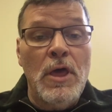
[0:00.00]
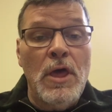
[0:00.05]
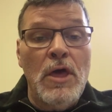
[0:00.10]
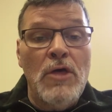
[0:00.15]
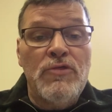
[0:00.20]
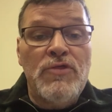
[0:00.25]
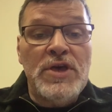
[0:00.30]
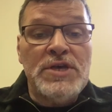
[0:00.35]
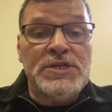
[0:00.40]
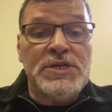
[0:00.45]

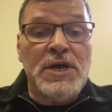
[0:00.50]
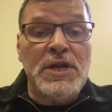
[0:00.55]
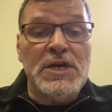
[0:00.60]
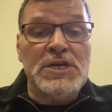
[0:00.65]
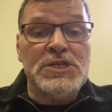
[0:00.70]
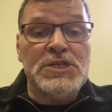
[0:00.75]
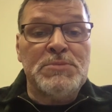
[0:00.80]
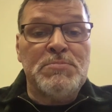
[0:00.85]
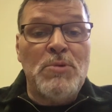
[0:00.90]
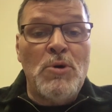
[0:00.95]
This could
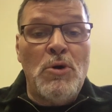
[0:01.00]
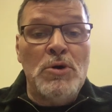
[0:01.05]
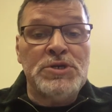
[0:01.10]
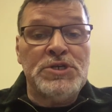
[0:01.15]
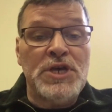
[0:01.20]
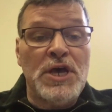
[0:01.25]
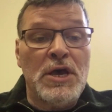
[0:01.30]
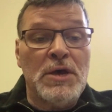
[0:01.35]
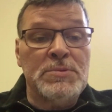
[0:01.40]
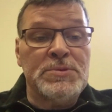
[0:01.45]
explore
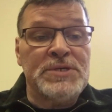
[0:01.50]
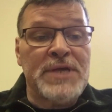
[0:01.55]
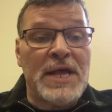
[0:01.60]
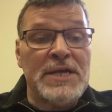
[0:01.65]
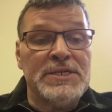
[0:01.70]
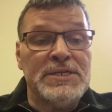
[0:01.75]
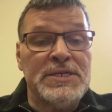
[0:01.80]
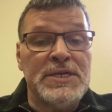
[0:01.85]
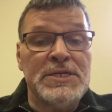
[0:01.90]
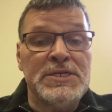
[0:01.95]

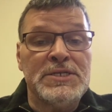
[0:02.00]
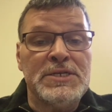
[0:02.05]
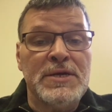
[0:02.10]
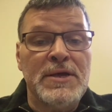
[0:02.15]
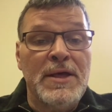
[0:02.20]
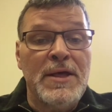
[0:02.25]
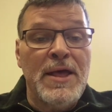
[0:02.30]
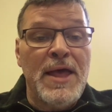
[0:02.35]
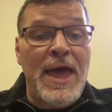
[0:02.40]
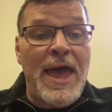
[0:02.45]
circumstances
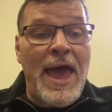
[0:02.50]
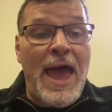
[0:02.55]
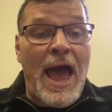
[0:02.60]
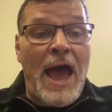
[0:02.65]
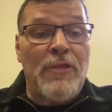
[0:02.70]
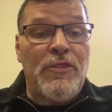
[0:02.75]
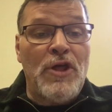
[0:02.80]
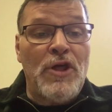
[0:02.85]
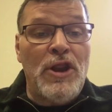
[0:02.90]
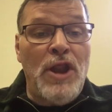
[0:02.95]

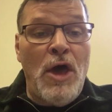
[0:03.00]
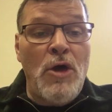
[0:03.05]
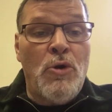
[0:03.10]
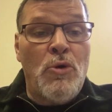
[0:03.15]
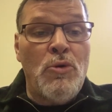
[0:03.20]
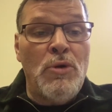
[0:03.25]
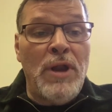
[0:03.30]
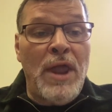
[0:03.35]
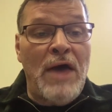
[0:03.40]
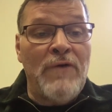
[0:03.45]
at the
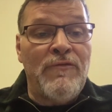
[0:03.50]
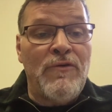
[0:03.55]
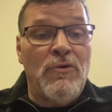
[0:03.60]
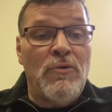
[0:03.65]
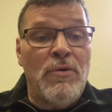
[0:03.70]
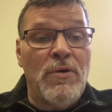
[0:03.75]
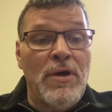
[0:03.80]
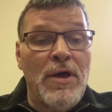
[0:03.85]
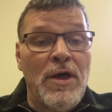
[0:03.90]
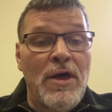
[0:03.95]
local
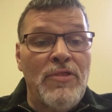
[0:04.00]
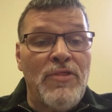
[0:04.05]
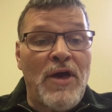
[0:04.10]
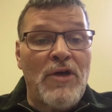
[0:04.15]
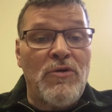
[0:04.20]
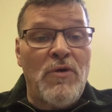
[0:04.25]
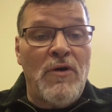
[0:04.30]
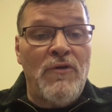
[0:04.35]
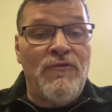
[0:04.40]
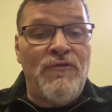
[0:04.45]
level
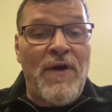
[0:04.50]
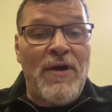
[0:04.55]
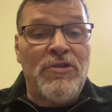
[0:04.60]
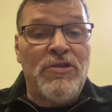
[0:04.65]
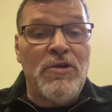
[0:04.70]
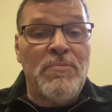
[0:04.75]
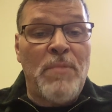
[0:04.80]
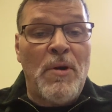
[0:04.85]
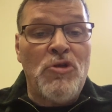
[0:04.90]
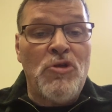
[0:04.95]
that are
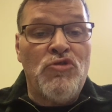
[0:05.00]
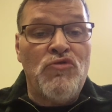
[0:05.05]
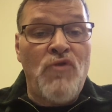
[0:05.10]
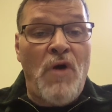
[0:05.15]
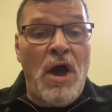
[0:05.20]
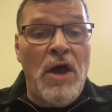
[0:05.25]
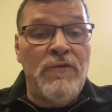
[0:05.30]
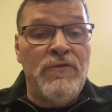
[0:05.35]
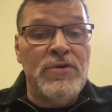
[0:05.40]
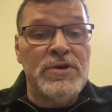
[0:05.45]
affected by
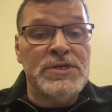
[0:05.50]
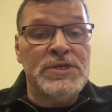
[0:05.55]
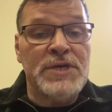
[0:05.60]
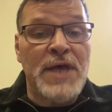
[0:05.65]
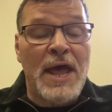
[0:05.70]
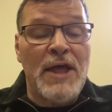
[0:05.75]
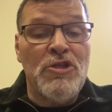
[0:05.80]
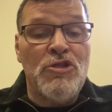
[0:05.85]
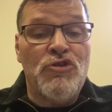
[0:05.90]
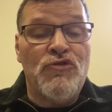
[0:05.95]
drivers
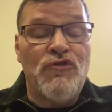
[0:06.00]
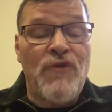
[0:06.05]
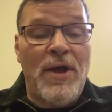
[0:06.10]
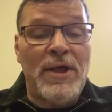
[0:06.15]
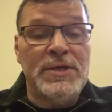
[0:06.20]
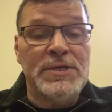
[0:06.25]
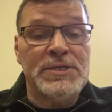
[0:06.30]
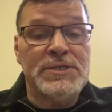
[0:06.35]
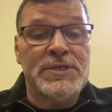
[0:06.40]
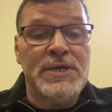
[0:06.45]
and
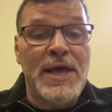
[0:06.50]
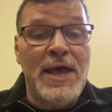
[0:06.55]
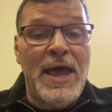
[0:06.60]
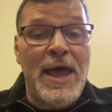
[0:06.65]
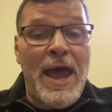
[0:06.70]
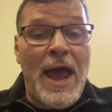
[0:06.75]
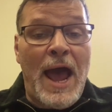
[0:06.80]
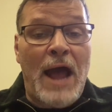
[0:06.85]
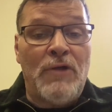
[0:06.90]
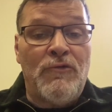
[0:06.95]
trends
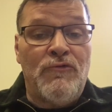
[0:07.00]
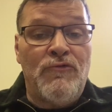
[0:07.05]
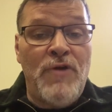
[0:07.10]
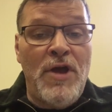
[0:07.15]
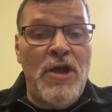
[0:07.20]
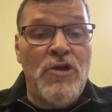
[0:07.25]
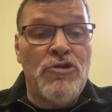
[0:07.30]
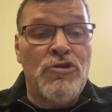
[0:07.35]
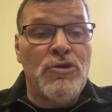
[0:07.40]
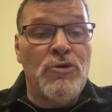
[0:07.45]
at
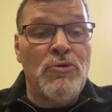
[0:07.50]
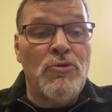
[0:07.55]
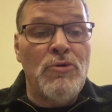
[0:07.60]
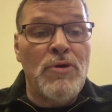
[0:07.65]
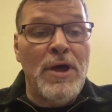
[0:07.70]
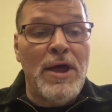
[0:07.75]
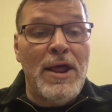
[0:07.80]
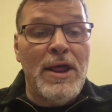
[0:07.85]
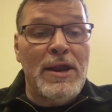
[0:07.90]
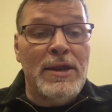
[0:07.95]

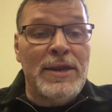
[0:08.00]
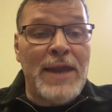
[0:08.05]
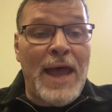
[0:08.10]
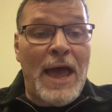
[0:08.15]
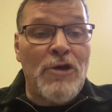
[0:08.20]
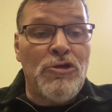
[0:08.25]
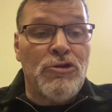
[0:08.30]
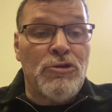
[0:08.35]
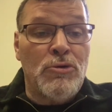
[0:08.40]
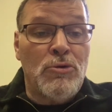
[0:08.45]
regional,
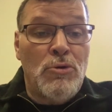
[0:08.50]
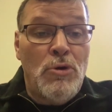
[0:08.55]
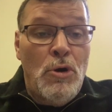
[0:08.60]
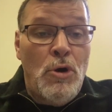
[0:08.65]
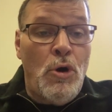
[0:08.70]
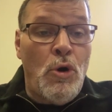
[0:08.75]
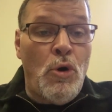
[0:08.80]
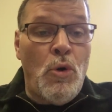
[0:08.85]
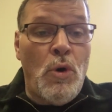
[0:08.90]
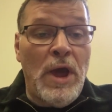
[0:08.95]
national,
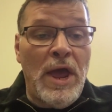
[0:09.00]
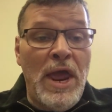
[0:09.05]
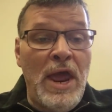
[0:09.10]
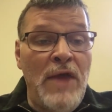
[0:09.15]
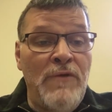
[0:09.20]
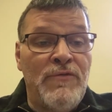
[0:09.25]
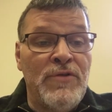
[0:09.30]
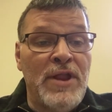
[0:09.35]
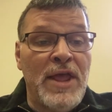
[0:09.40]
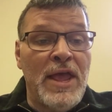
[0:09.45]
or
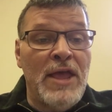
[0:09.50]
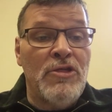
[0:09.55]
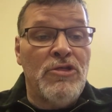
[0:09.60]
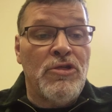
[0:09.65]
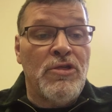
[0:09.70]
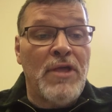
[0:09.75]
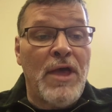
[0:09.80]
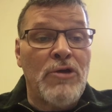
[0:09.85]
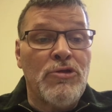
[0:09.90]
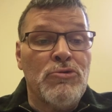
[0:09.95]
even
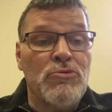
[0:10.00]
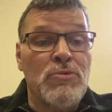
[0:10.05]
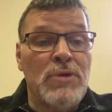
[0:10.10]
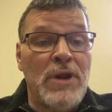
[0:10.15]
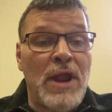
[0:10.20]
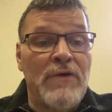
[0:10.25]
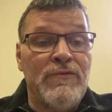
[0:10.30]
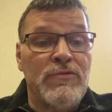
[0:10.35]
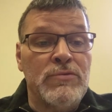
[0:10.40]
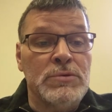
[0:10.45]
international
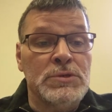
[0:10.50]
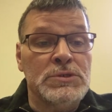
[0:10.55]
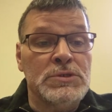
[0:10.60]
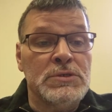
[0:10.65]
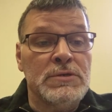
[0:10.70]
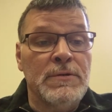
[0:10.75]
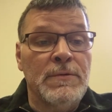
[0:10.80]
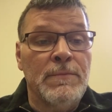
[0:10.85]
levels.